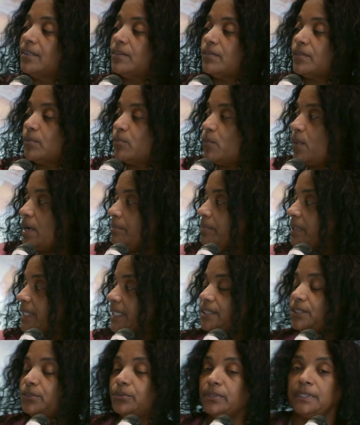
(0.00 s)
from one
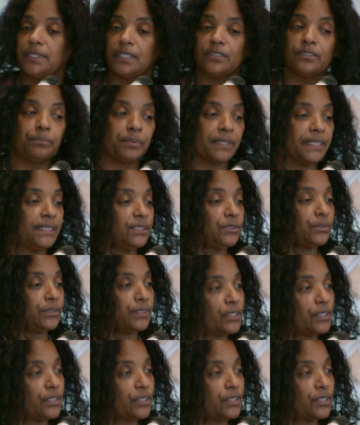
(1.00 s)
place to another place to